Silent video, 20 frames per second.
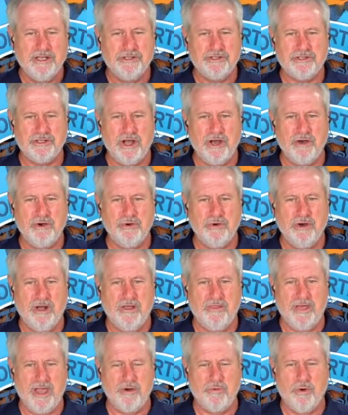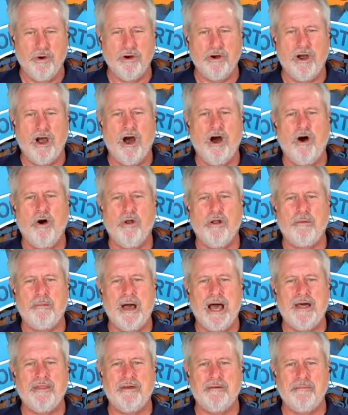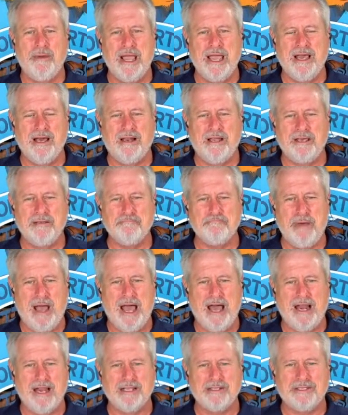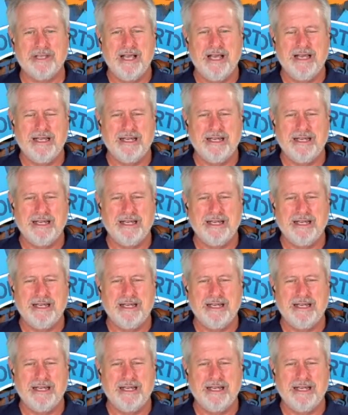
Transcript: So they were all about the mail-in ballots.